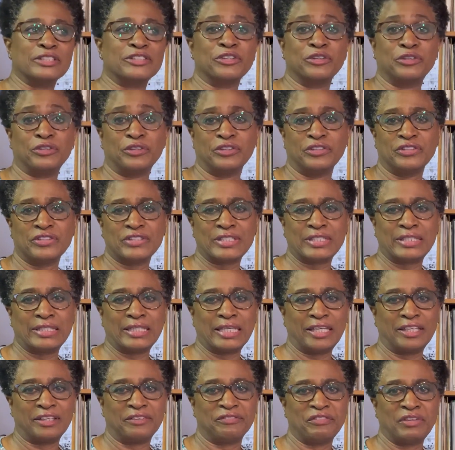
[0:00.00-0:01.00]
so you can see
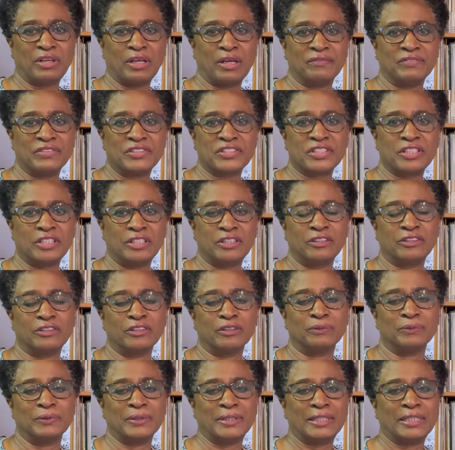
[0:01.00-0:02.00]
that if you haven't seen it
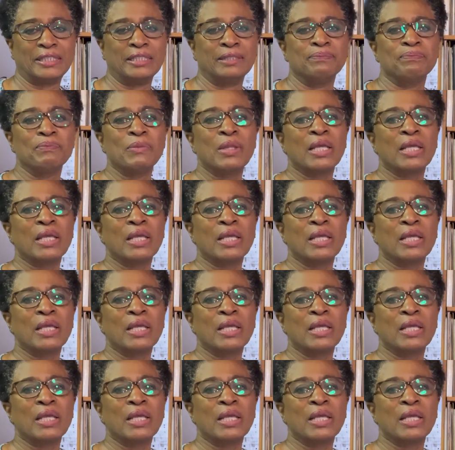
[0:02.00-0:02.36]
already.